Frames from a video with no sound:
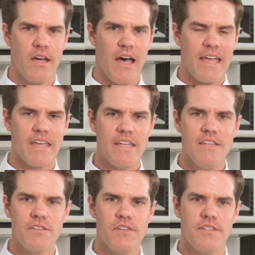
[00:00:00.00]
I can
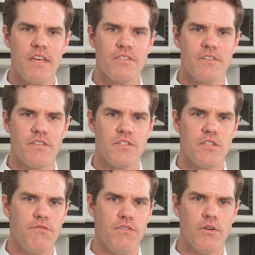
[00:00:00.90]
easily take this into
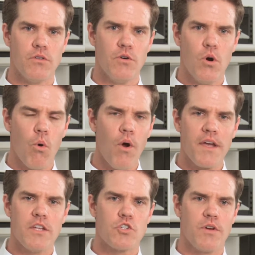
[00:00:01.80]
the field, or
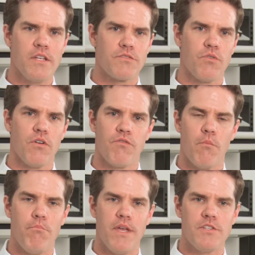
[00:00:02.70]
I can transfer it
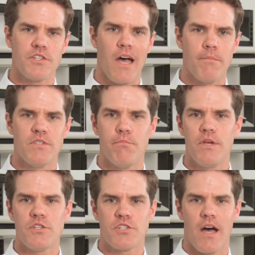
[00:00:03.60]
from benchtop to
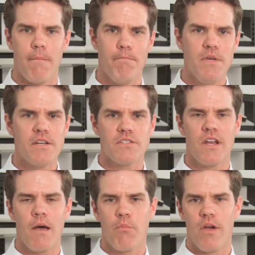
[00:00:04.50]
benchtop because it
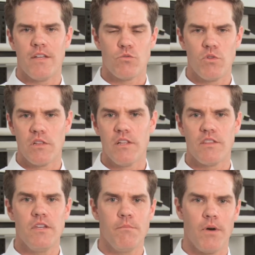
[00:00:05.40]
operates with
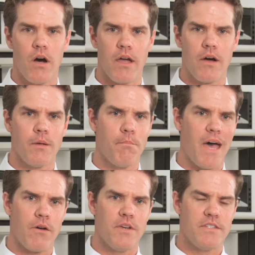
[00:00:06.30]
lithium-ion
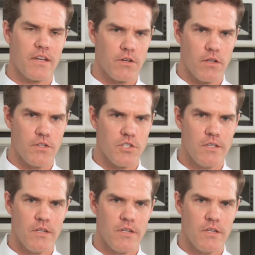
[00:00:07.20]
battery technology.